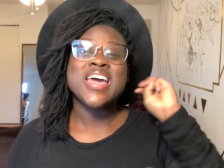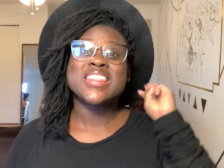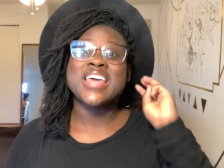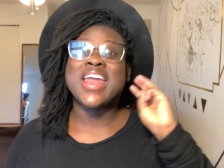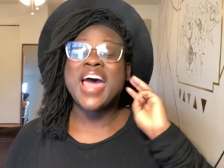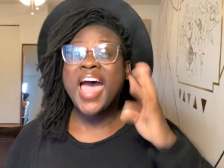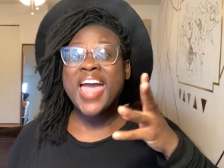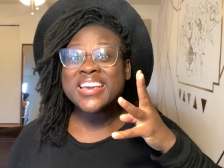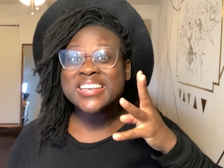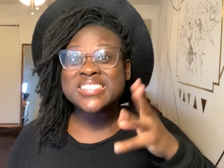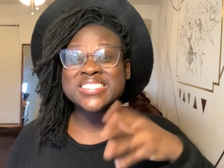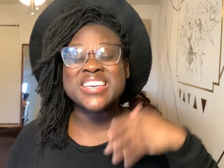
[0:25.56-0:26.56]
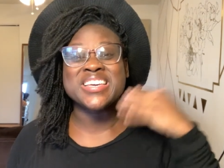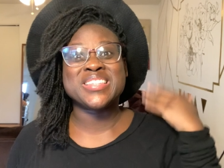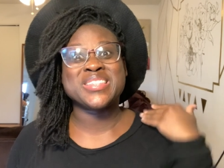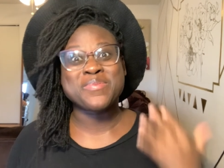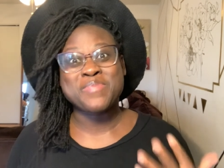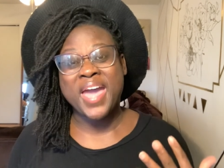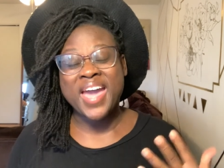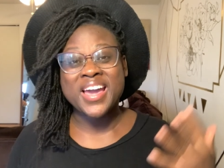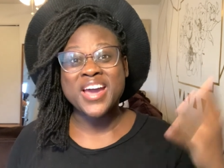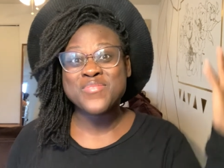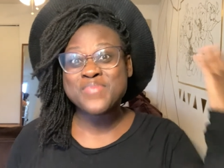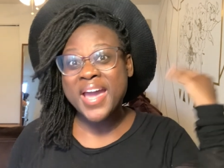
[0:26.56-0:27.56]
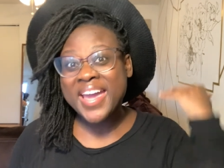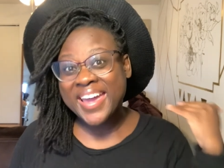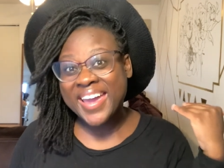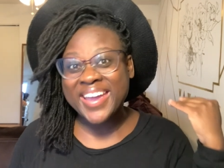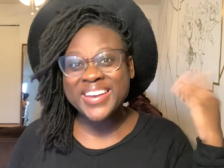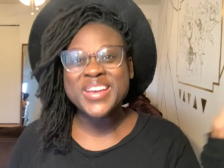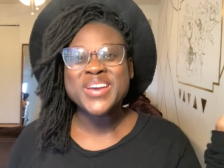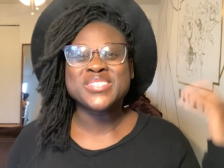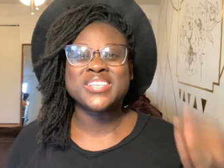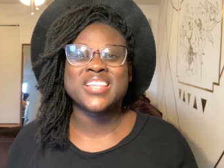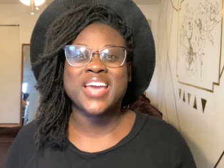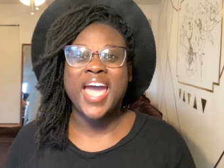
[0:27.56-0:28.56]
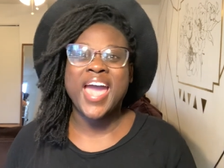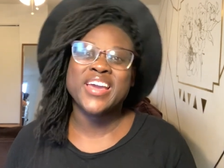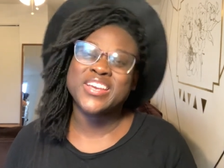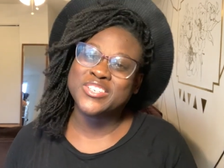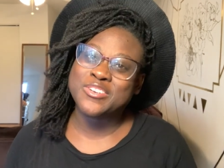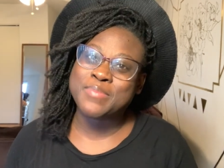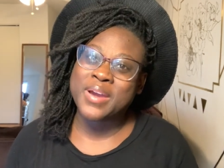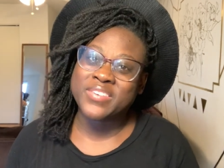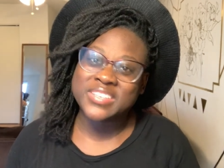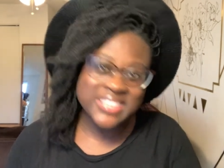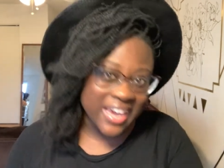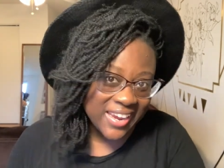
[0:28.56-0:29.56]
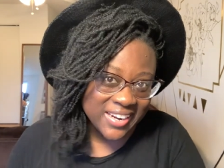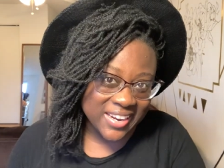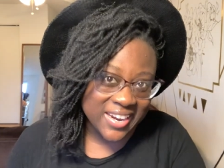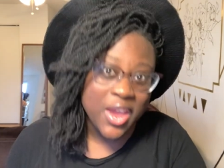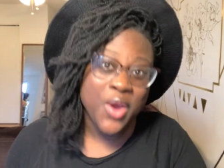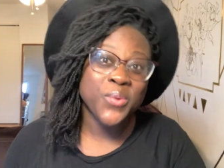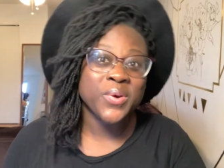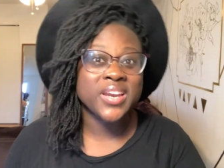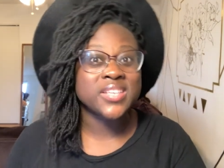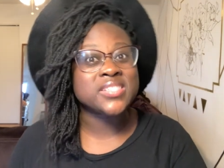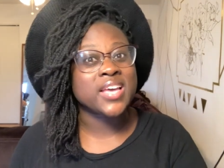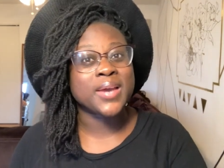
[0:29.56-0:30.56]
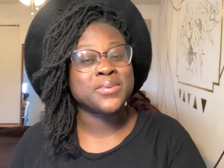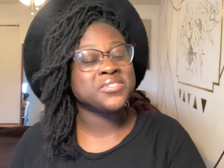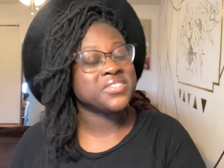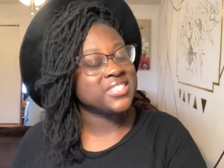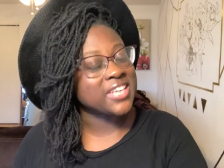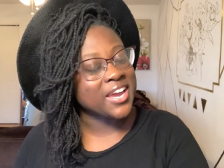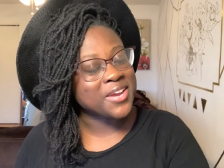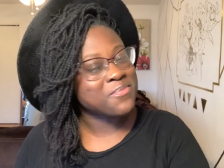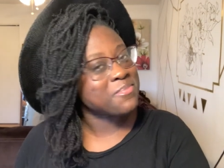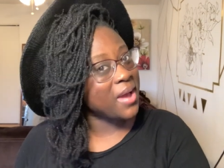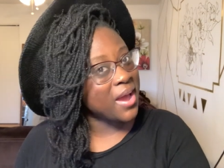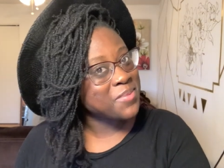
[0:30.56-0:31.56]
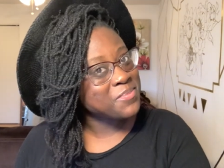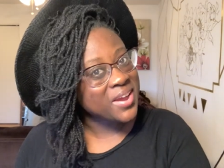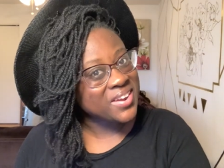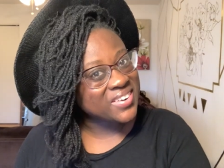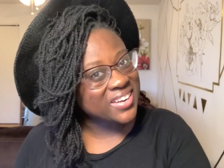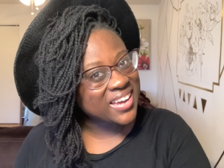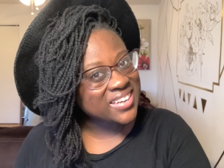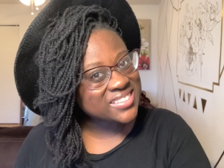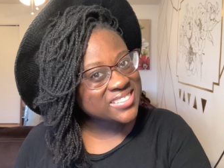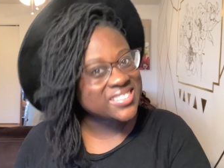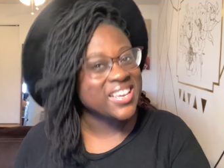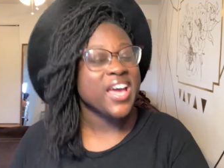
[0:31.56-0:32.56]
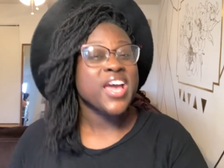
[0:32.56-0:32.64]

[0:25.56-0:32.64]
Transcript: that I can see the back of my head so that I can do my retightening when it's time to retighten my microlocs.